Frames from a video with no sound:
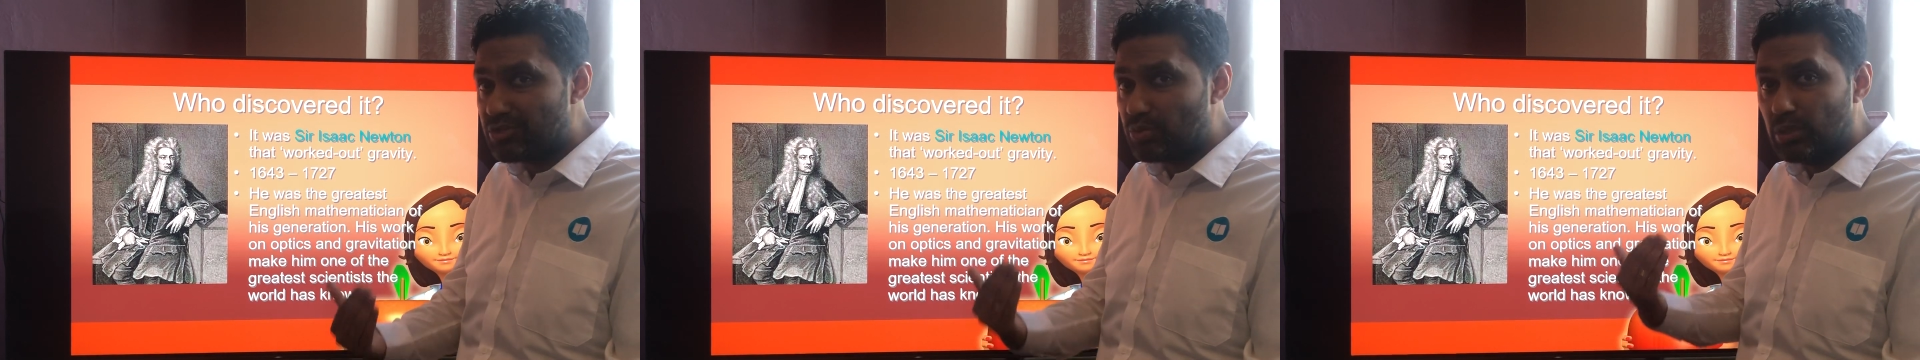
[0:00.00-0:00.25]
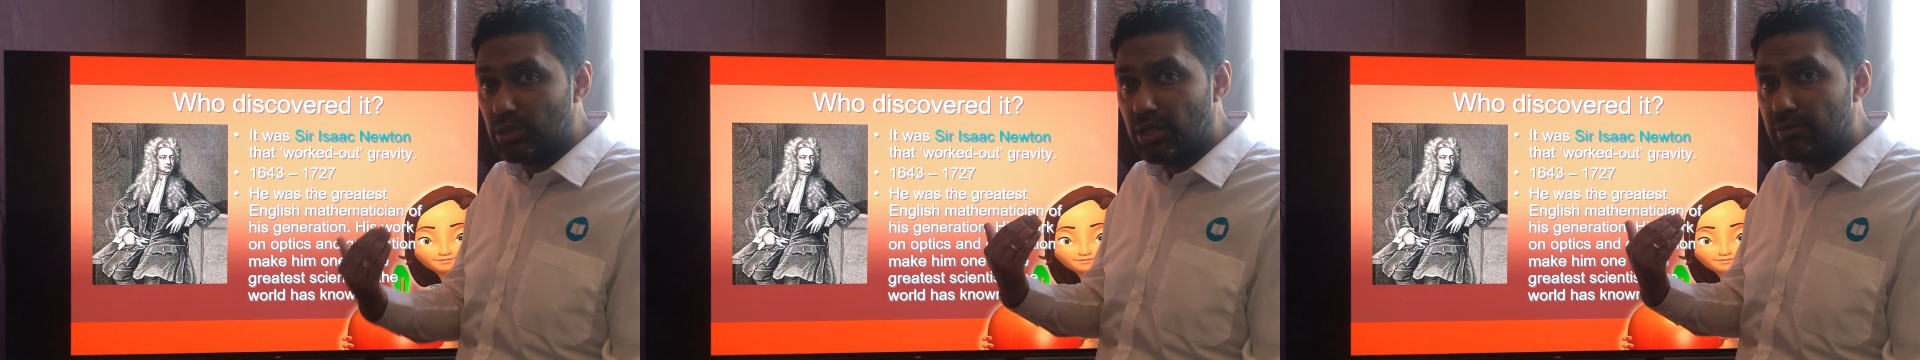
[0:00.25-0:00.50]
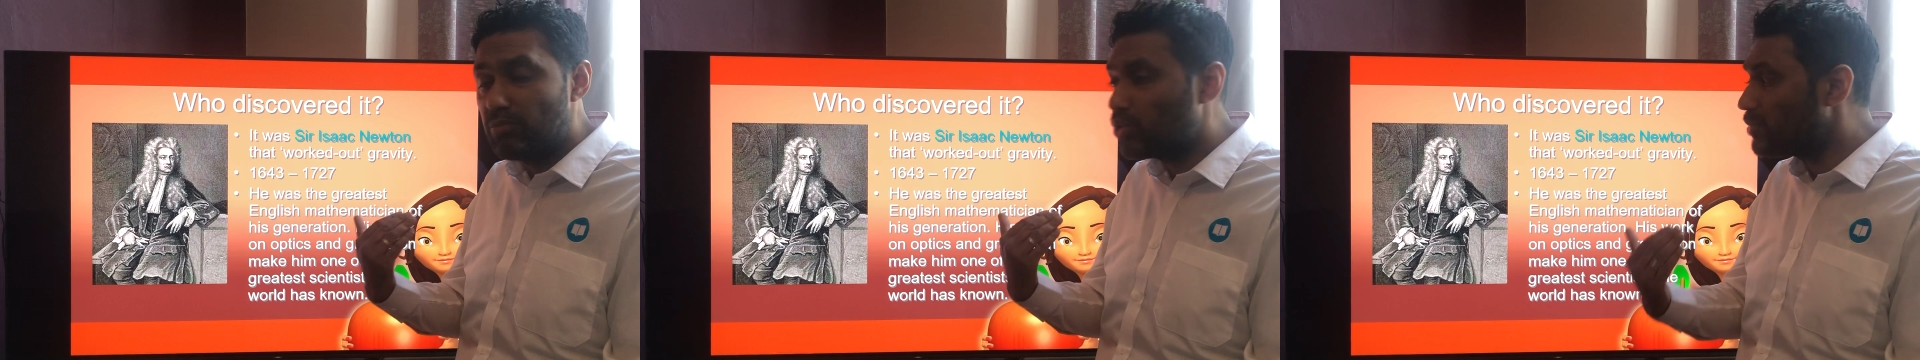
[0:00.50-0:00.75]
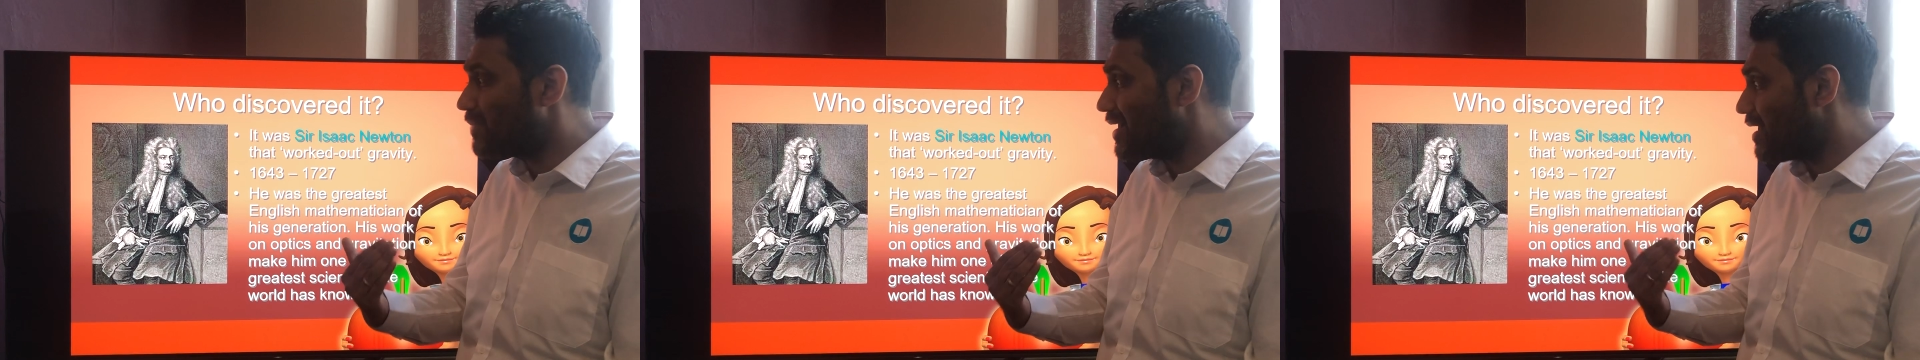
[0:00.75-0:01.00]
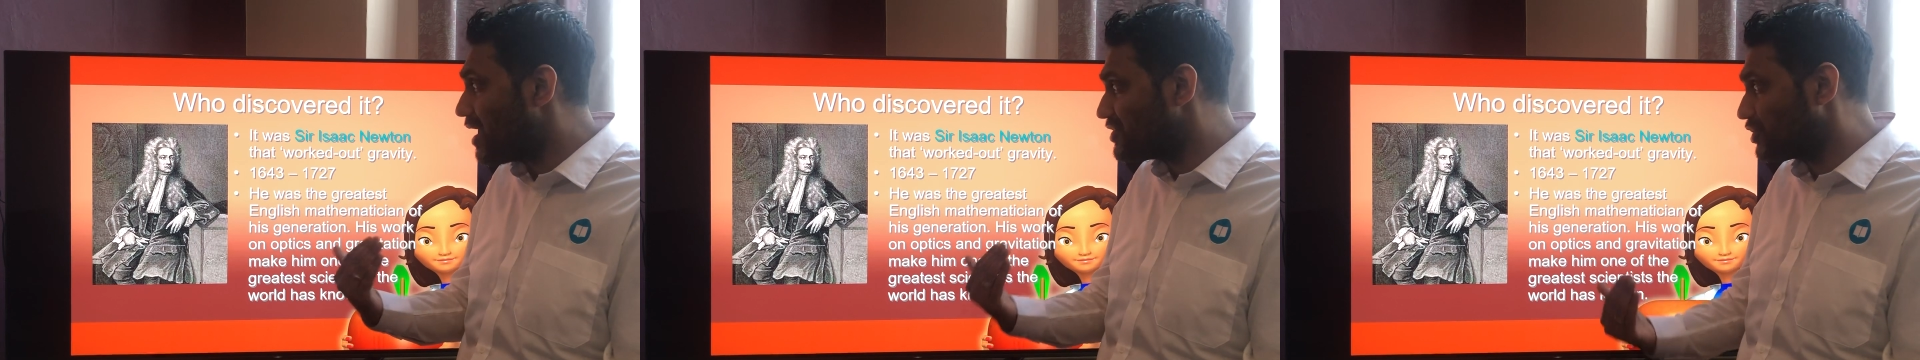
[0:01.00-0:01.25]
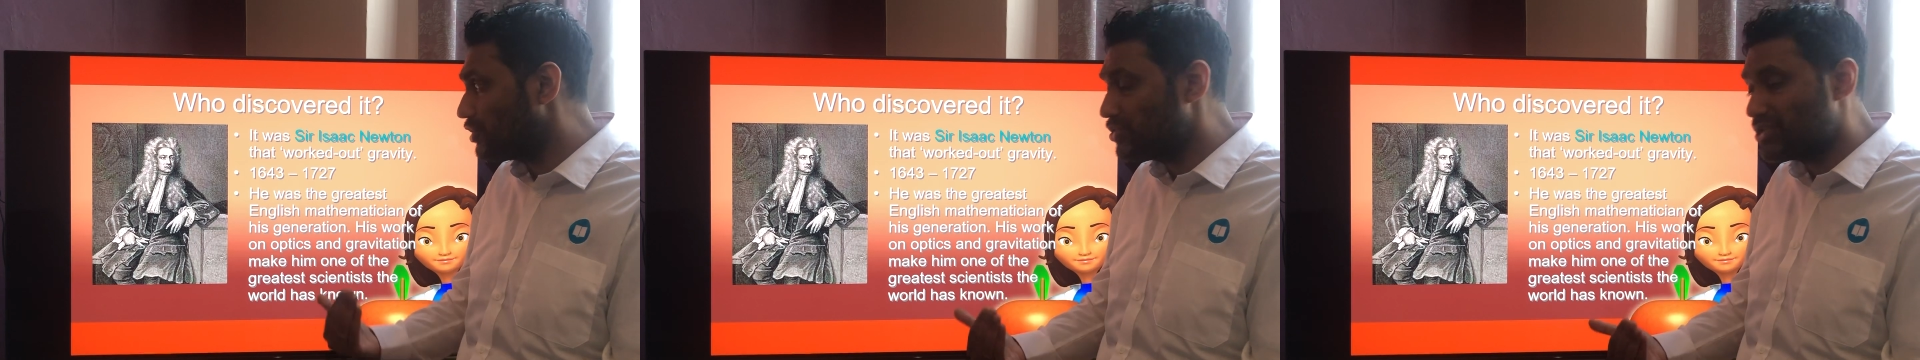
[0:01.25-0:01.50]
you'll learn more about
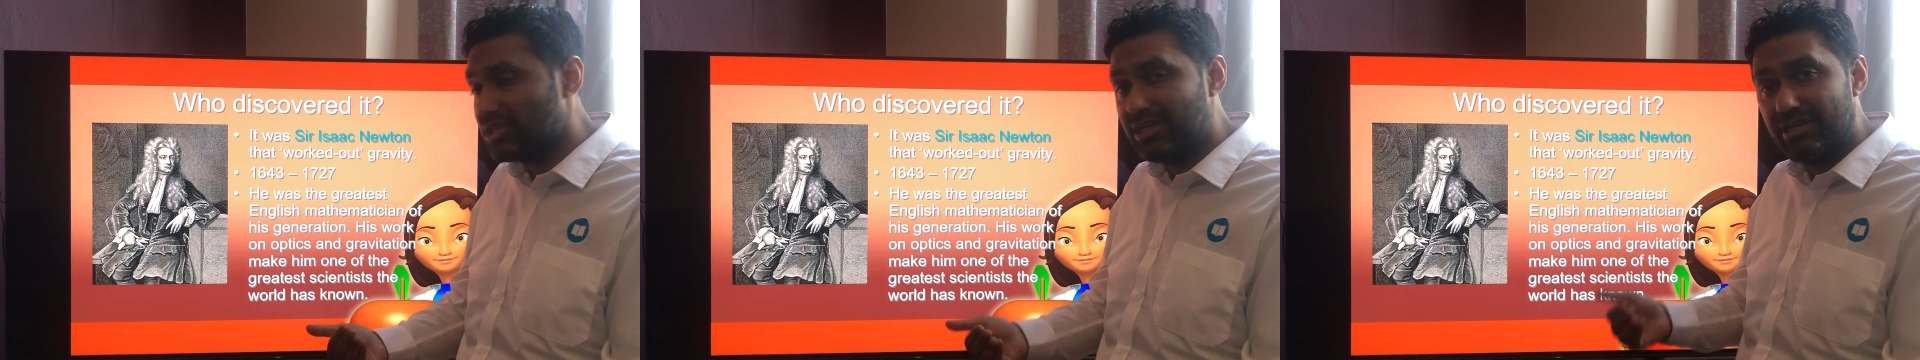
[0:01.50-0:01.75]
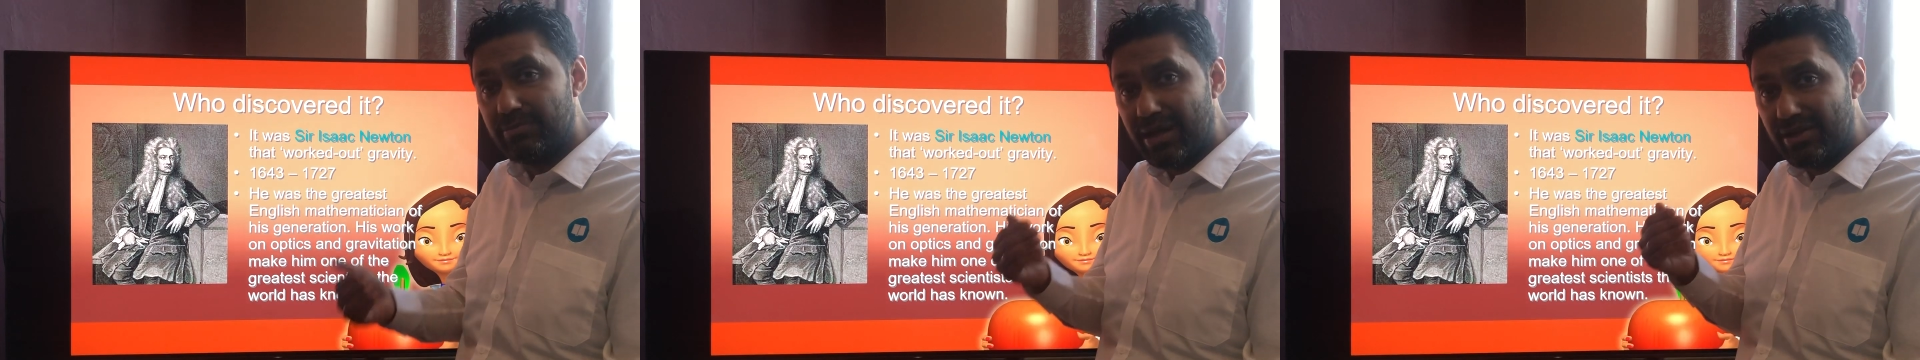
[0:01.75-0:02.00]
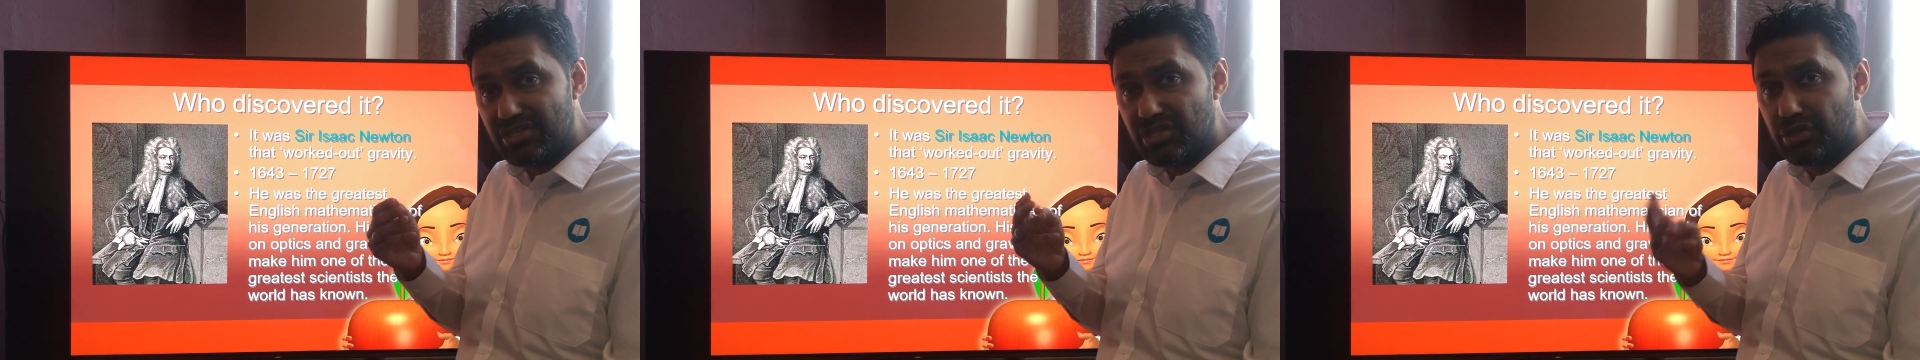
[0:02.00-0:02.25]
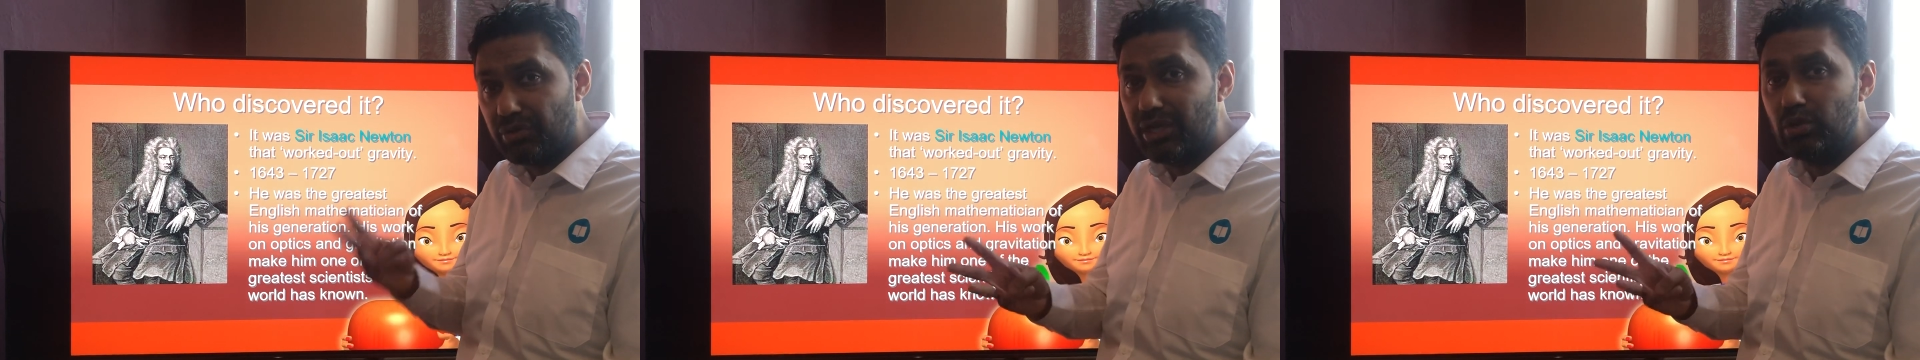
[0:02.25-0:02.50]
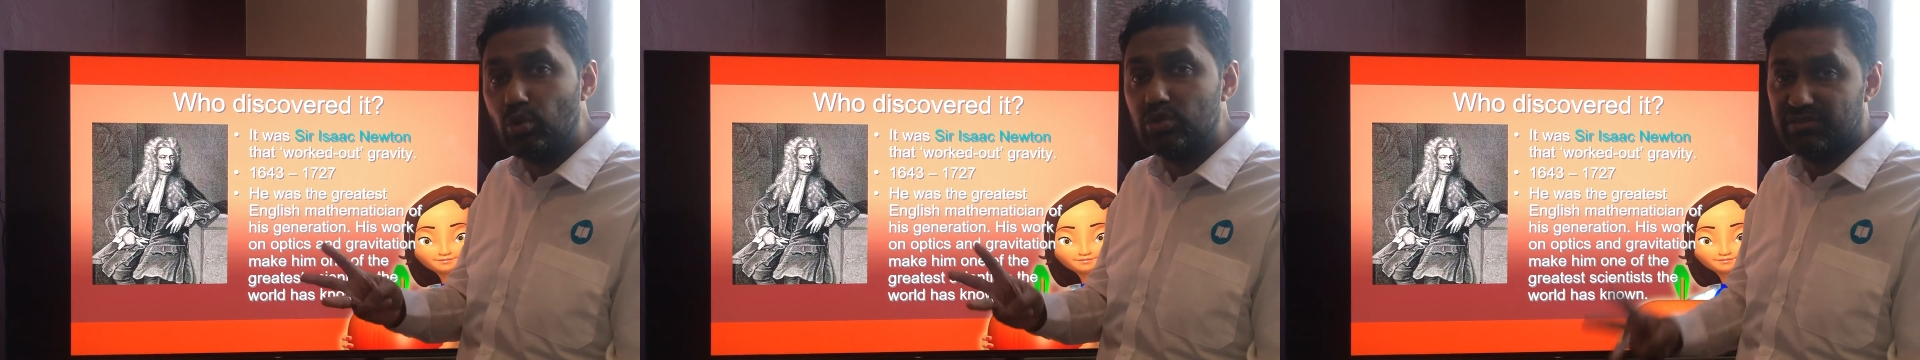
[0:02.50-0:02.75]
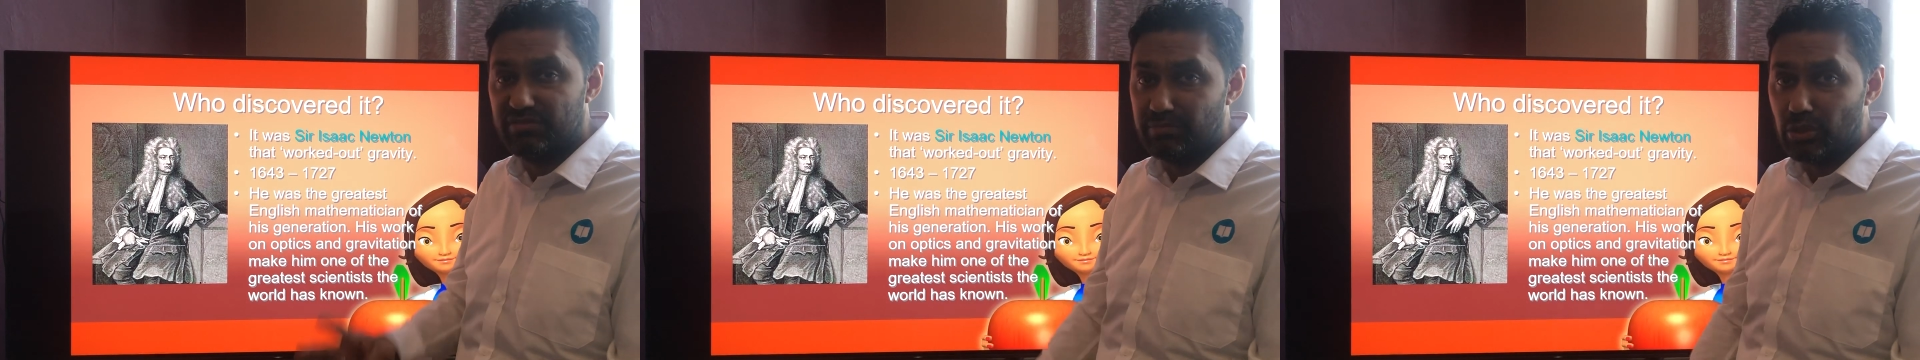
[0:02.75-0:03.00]
Isaac Newton and about his 3 laws
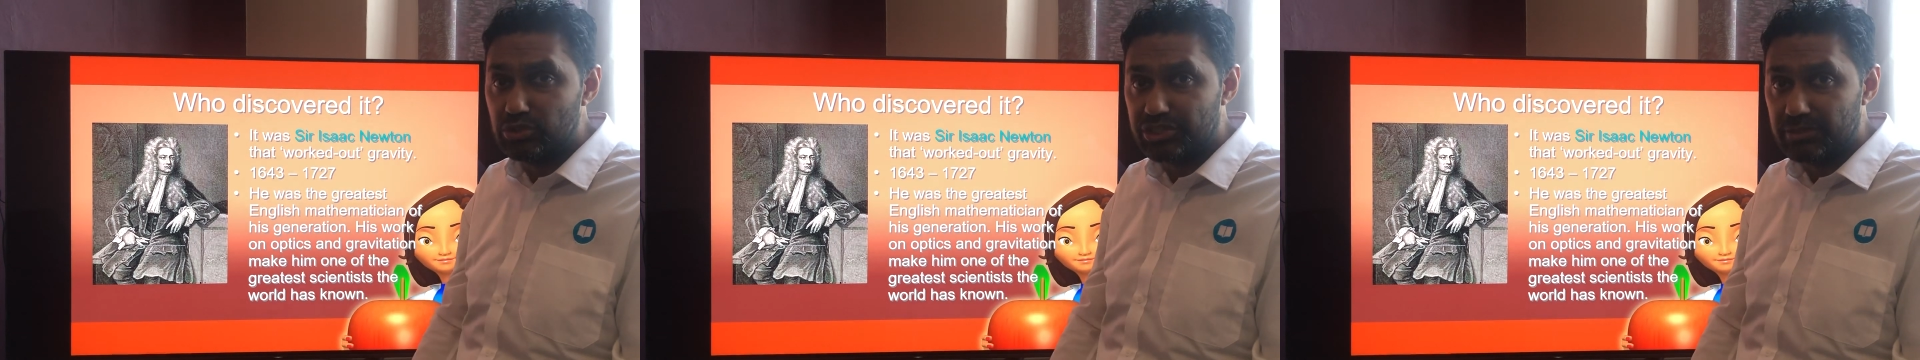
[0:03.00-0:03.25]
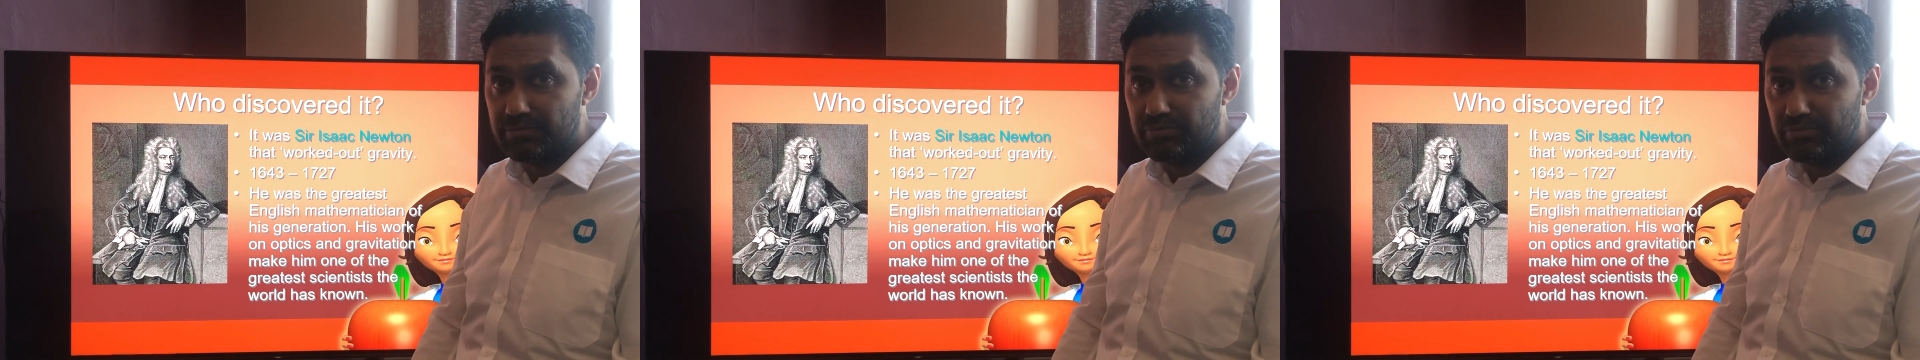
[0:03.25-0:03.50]
of motion.